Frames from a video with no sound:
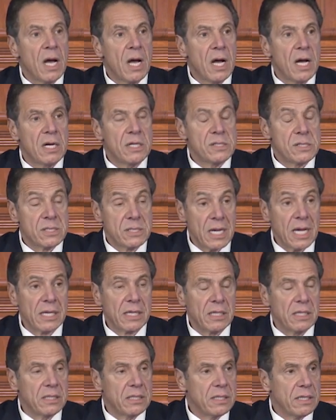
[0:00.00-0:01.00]
Uh,
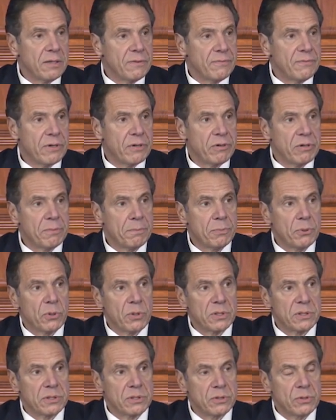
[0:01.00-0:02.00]
second, and very
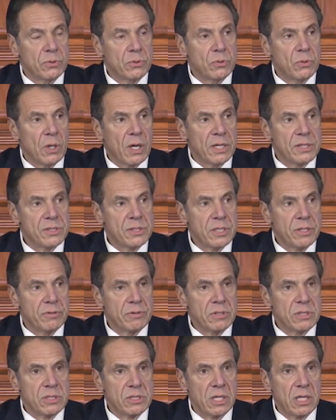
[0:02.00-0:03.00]
important to us here
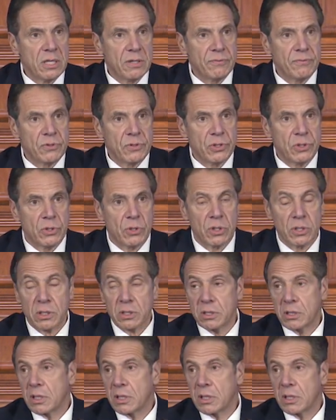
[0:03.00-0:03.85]
in the state of New York,